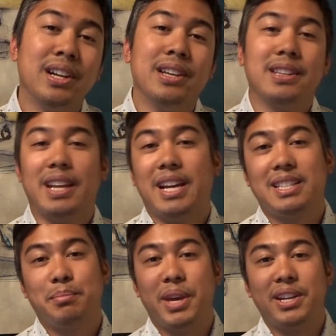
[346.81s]
that I
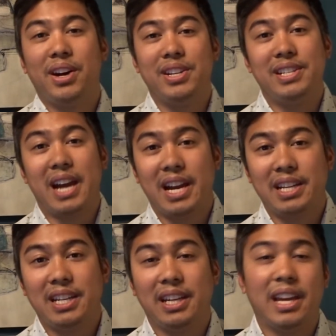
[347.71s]
spend on
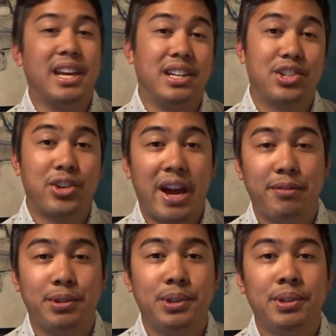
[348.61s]
dining and
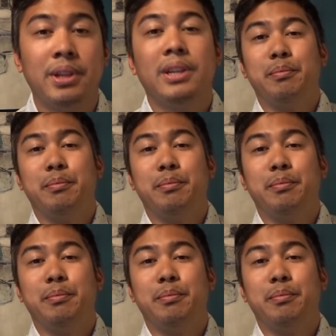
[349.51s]
travel.